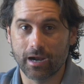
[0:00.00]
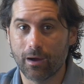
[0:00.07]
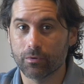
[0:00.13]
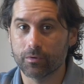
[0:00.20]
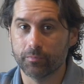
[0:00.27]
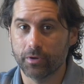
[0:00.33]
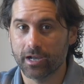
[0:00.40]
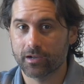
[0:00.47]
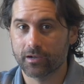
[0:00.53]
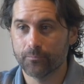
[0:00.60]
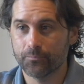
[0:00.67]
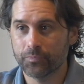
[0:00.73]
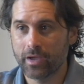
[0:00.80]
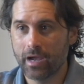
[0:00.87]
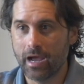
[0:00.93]
I would pick.
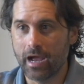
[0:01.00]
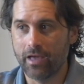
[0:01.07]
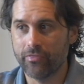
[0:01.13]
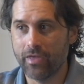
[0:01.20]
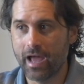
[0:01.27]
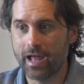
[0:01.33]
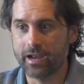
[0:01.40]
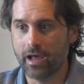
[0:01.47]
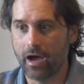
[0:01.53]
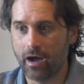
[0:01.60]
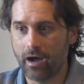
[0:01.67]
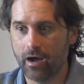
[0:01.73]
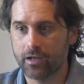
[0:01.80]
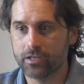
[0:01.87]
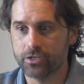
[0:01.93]
And then
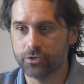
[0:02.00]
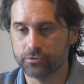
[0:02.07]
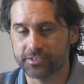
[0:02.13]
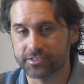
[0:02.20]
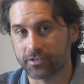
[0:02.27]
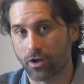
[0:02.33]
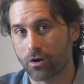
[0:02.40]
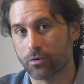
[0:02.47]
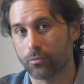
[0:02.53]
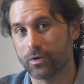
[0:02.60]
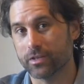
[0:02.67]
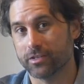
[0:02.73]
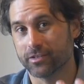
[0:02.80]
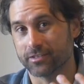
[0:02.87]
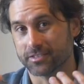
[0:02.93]
you start
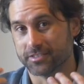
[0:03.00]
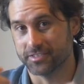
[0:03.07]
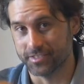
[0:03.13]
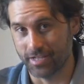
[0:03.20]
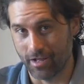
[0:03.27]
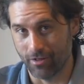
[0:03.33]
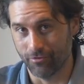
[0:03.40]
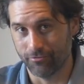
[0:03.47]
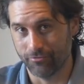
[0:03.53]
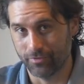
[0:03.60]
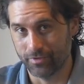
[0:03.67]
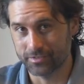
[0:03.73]
with yourself.